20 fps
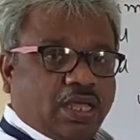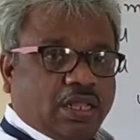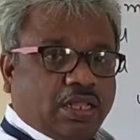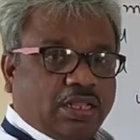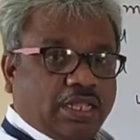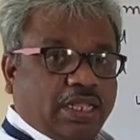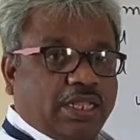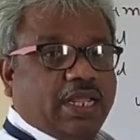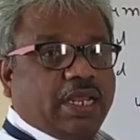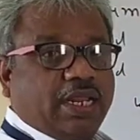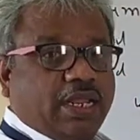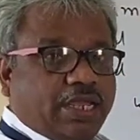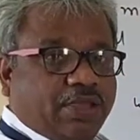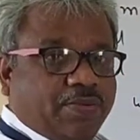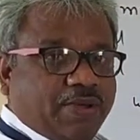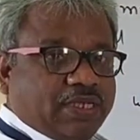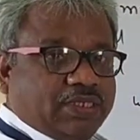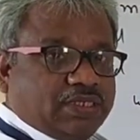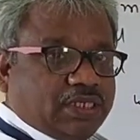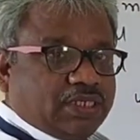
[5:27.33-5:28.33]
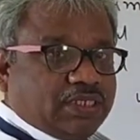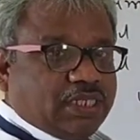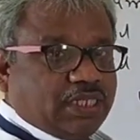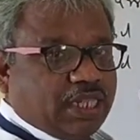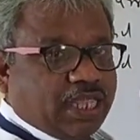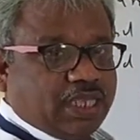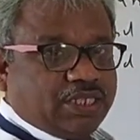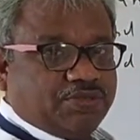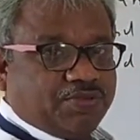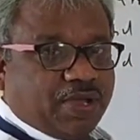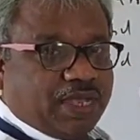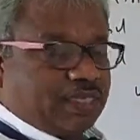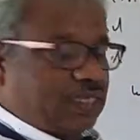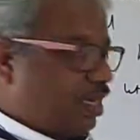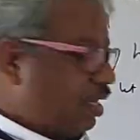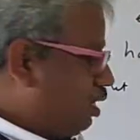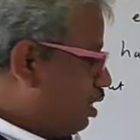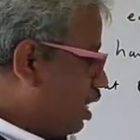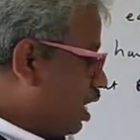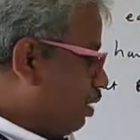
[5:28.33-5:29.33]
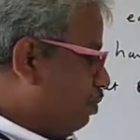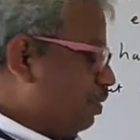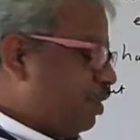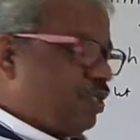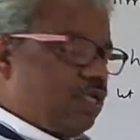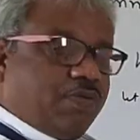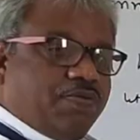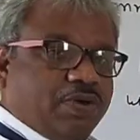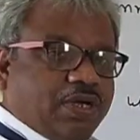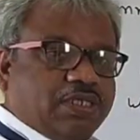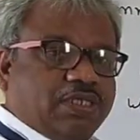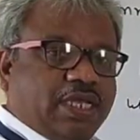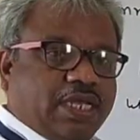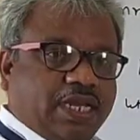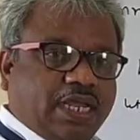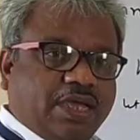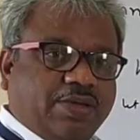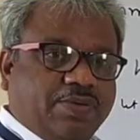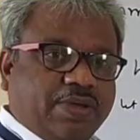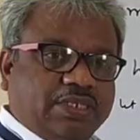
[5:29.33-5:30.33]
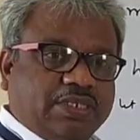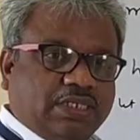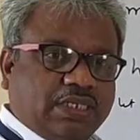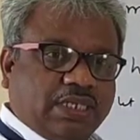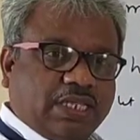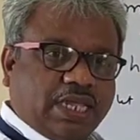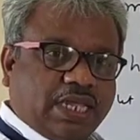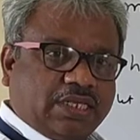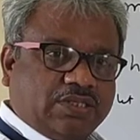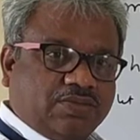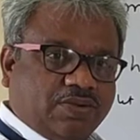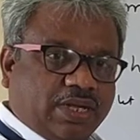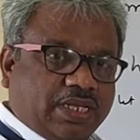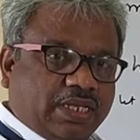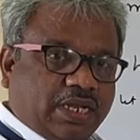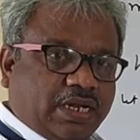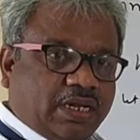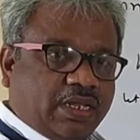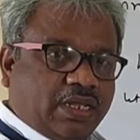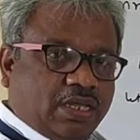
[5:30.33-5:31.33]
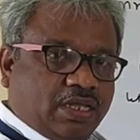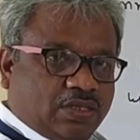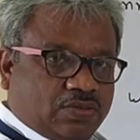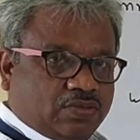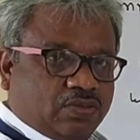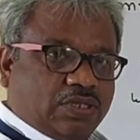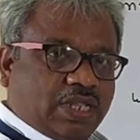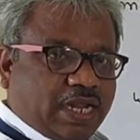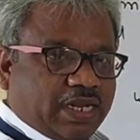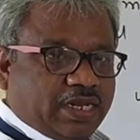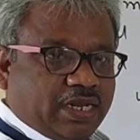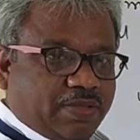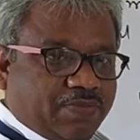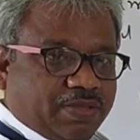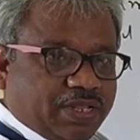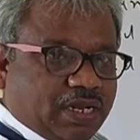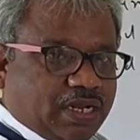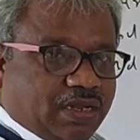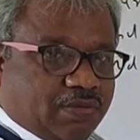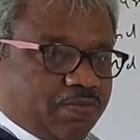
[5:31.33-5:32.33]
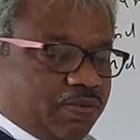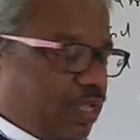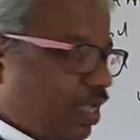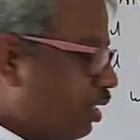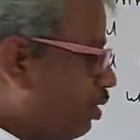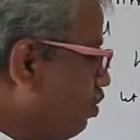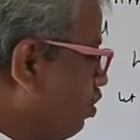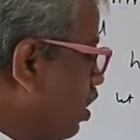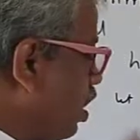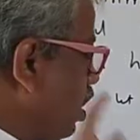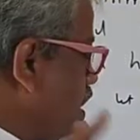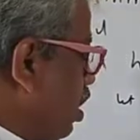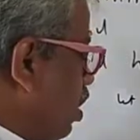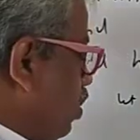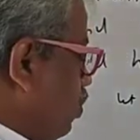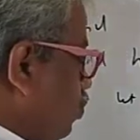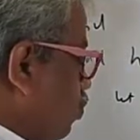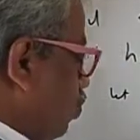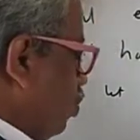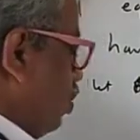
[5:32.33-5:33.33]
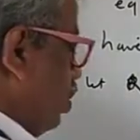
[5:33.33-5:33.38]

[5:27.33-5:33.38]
linear equations in x y z. That means the first degree equation in x y z. So that represent the plane. Okay. So